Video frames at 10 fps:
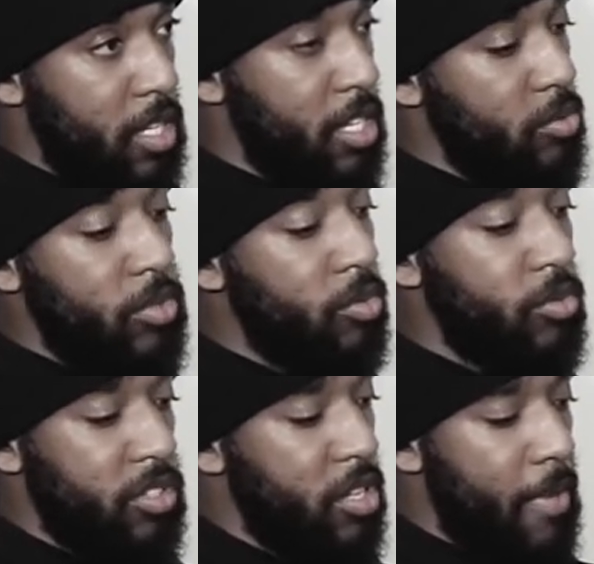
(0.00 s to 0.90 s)
And this was
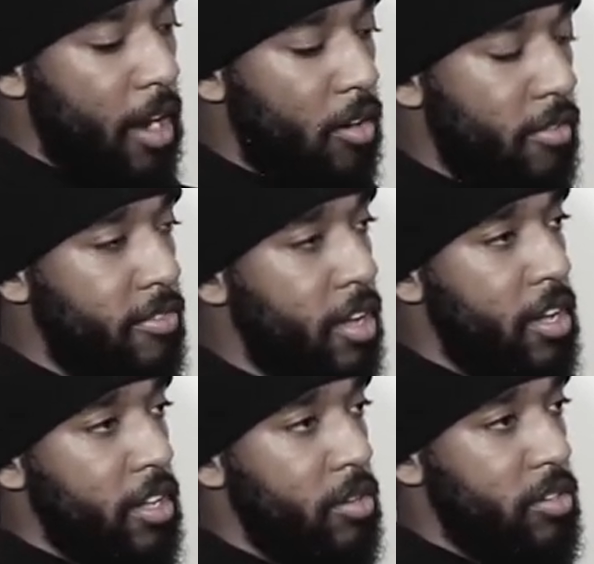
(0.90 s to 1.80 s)
all just a back of
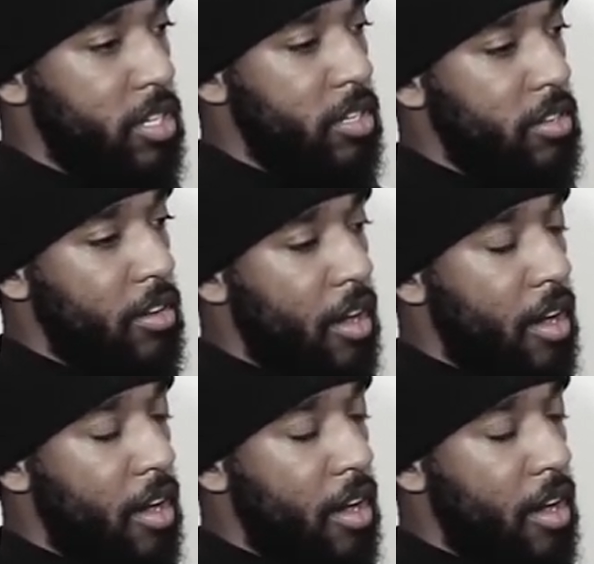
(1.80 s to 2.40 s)
using